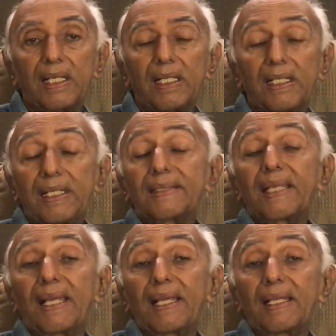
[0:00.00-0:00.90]
is
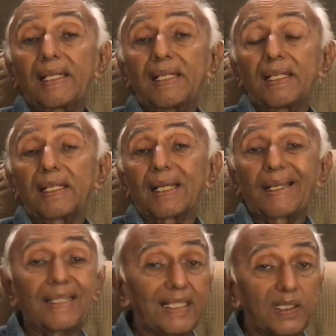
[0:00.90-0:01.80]
a
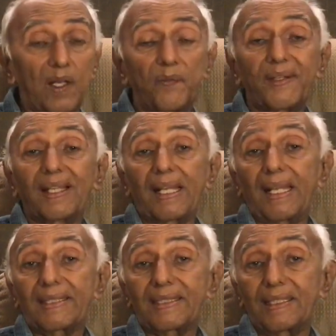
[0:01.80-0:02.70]
catastrophic
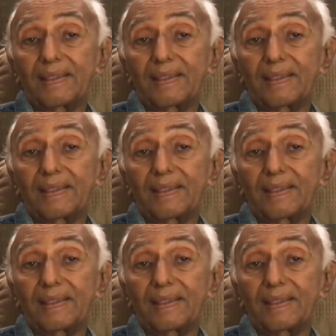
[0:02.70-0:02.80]
reaction.